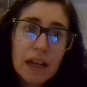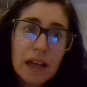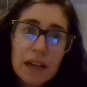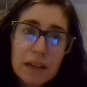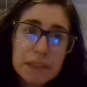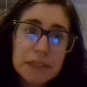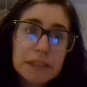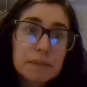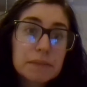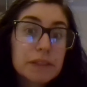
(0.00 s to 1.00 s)
there's
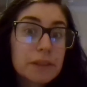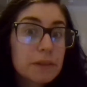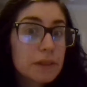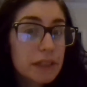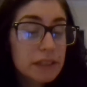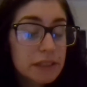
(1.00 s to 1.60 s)
some snow there,